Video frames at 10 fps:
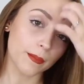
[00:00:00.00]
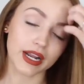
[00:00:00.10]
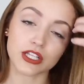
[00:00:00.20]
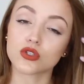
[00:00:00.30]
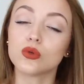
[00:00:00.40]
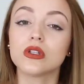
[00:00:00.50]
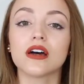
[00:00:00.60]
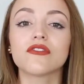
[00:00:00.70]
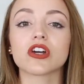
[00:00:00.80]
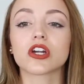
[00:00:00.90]
But I do
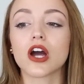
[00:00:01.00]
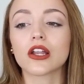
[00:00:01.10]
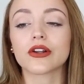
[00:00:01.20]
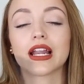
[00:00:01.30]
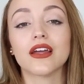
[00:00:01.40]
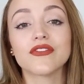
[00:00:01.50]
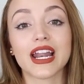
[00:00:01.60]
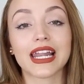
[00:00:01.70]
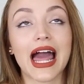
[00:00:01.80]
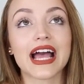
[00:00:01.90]
love the color and I love
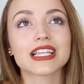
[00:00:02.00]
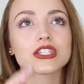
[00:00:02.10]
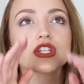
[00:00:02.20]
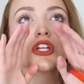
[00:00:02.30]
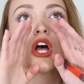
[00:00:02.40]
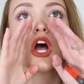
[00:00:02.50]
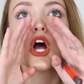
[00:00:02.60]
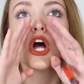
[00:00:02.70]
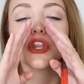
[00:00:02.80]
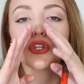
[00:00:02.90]
that it lasts
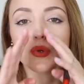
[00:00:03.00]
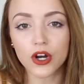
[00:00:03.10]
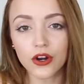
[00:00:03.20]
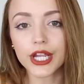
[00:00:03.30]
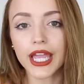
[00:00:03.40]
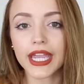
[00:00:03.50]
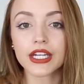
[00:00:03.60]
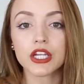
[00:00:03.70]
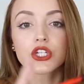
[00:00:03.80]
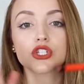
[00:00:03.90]
through a
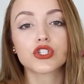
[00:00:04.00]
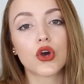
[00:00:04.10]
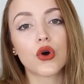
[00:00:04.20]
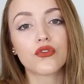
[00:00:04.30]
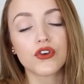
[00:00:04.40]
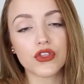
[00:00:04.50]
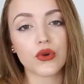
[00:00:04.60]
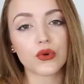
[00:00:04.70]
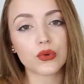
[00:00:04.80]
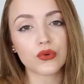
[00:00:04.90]
hurricane. So for,
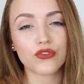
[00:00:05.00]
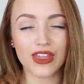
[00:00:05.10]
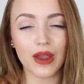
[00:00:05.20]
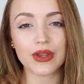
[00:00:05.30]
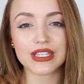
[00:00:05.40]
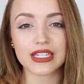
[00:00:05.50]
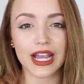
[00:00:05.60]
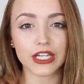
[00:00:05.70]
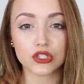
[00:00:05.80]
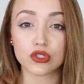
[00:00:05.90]
though, for that reason,
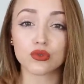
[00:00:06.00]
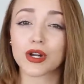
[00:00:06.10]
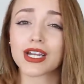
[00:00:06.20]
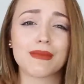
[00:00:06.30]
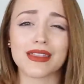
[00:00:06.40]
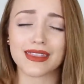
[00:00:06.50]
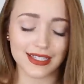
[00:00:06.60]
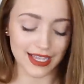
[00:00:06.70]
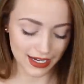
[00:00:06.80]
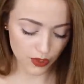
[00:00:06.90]
I do recommend
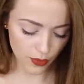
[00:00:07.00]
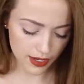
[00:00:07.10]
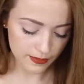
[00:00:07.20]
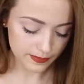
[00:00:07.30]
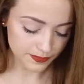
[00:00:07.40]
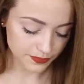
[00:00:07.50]
these anyway.